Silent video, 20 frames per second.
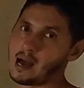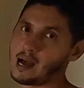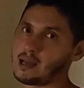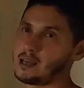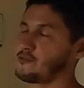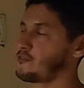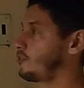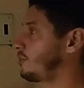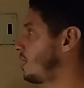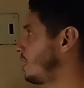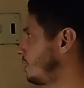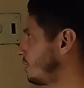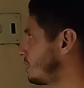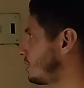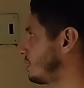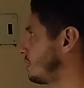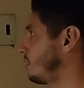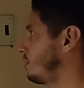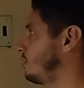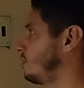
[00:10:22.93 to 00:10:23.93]
I've
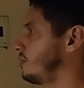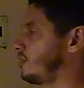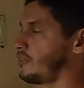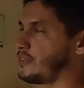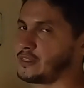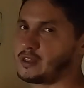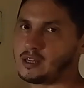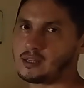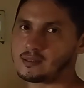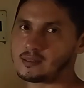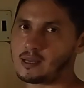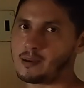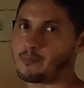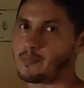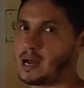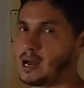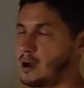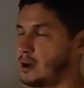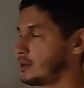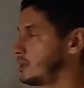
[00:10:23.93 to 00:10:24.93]
heard good things
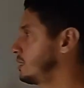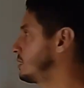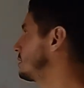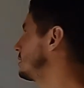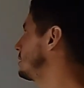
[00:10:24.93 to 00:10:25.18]
about it,